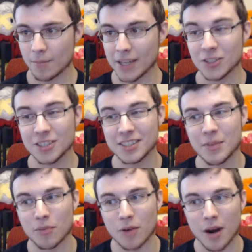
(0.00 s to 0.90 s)
Make sure to
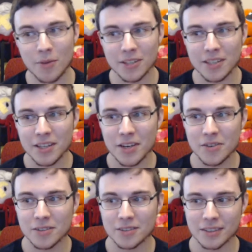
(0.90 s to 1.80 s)
seed properly
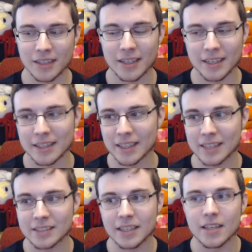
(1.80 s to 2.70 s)
though, and again, like
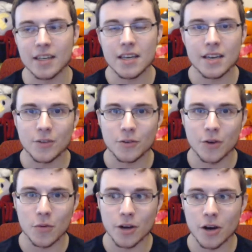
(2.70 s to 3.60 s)
I said, if you
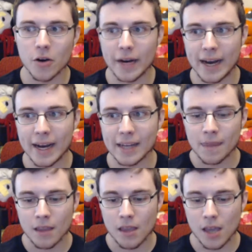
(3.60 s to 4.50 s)
don't know, ask.